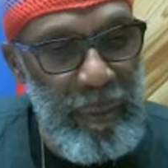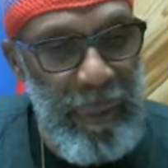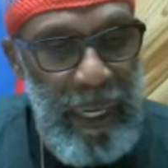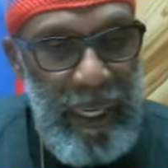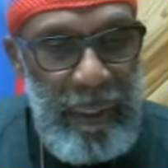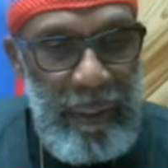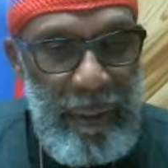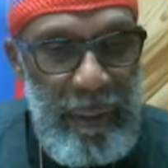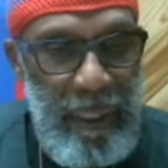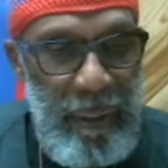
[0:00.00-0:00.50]

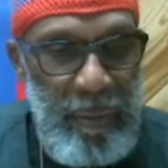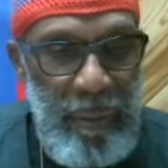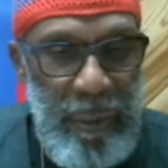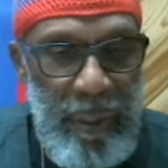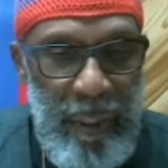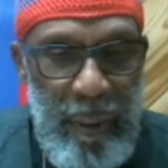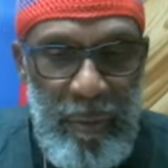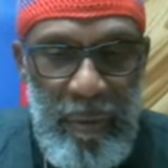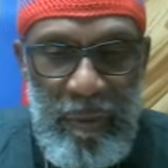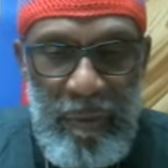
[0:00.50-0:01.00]
about let
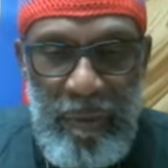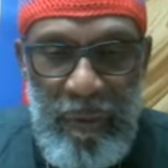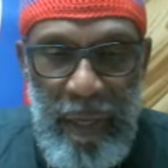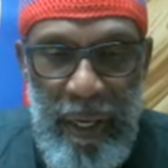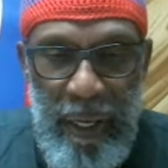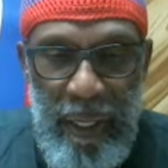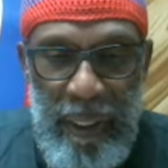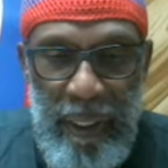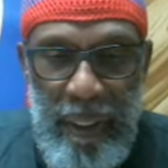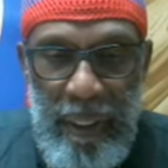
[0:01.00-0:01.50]
me let me find
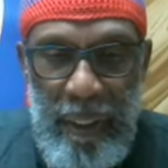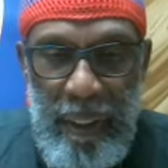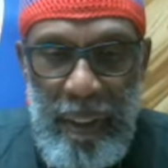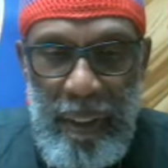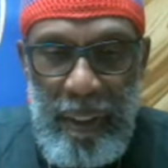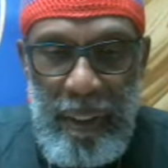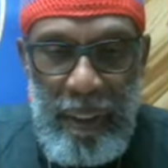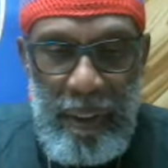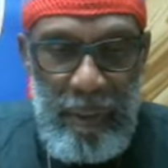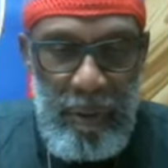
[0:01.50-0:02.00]
it.
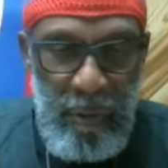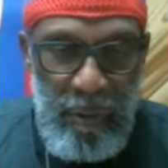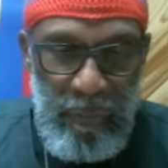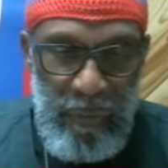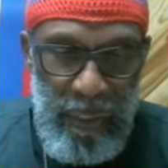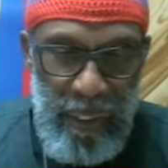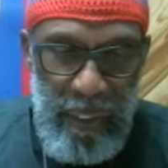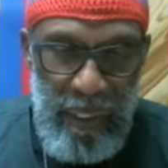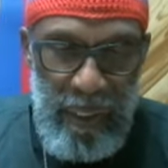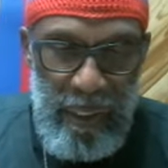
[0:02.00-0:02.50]
It's
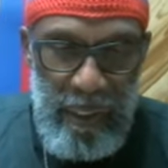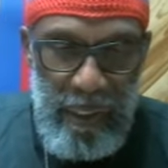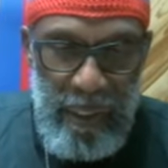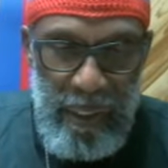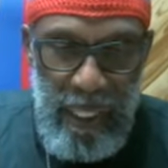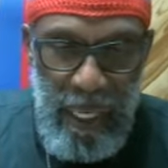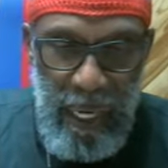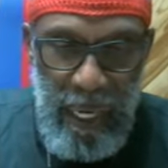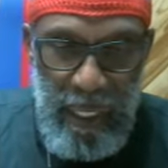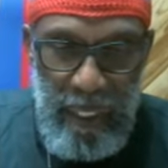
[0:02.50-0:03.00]
over here in
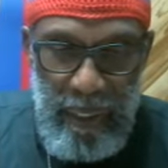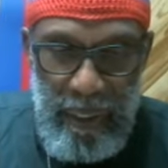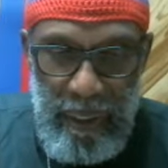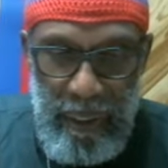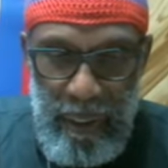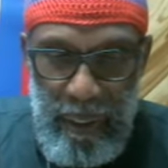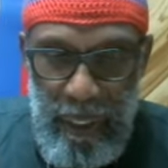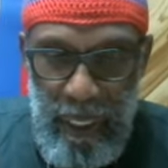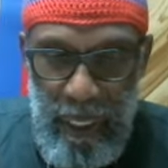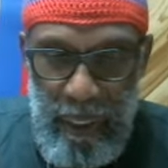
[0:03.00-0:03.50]
Yeshaya.
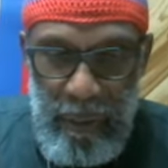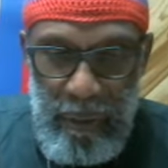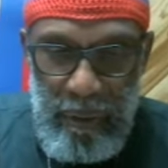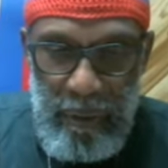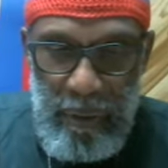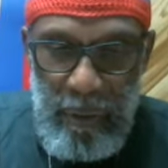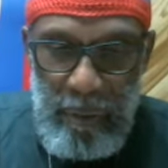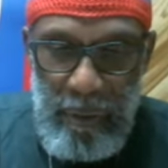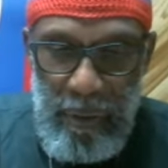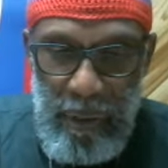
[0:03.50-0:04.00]
I
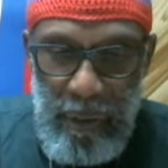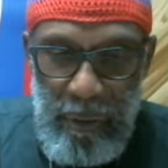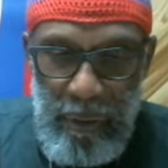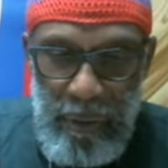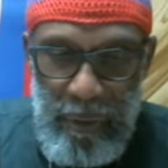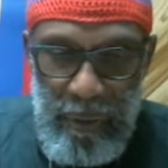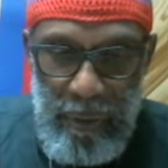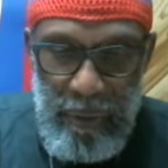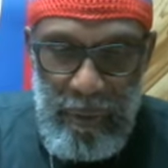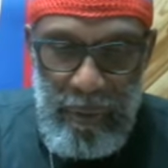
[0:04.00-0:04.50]
know I'm
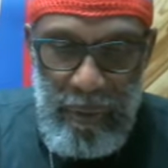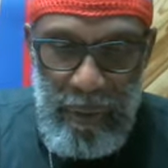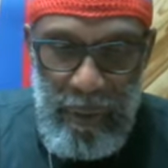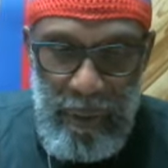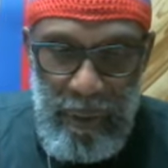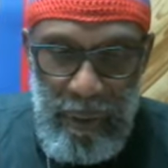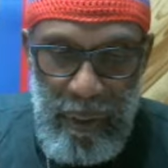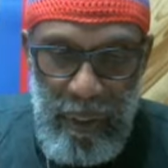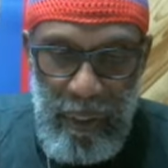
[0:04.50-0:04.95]
close to it.